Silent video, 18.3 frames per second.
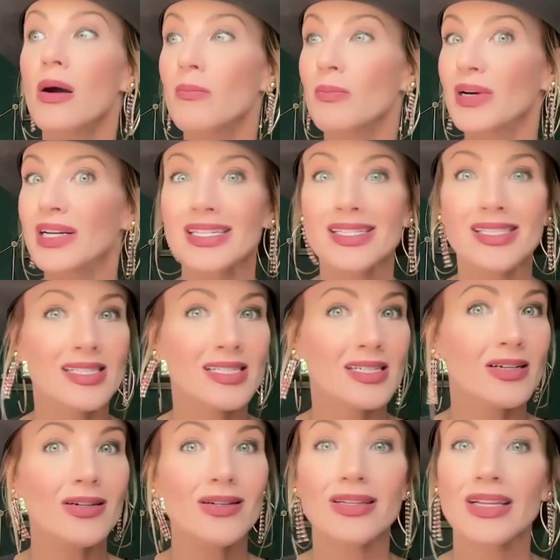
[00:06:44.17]
But it's
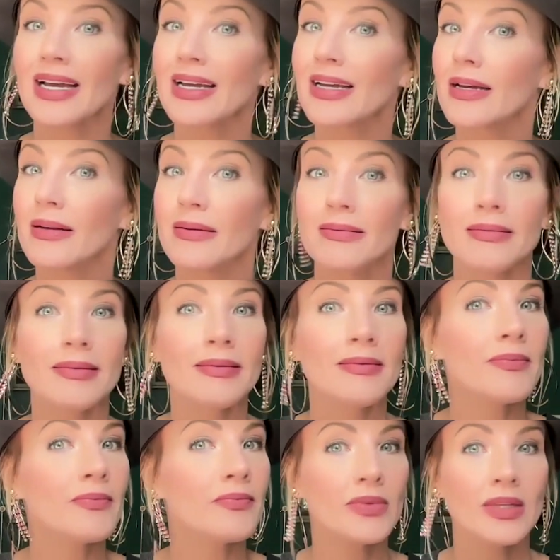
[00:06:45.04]
still like
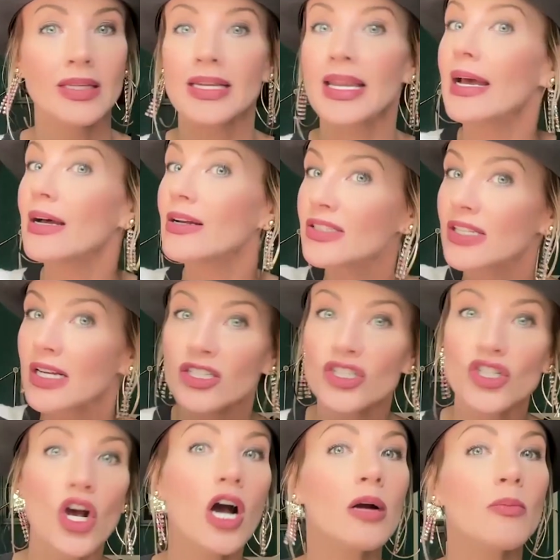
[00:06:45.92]
nails on a
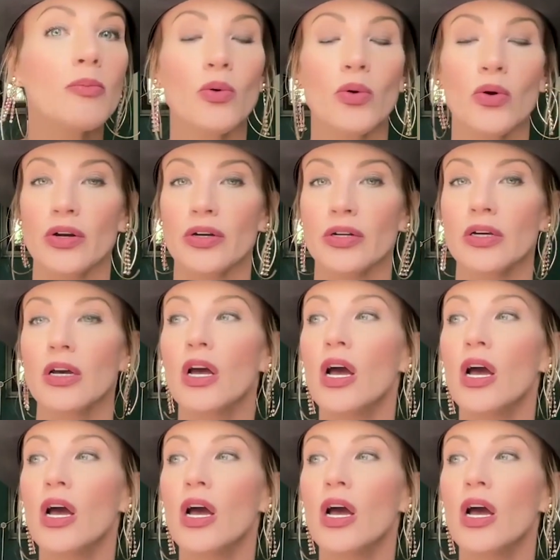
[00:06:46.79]
chalkboard.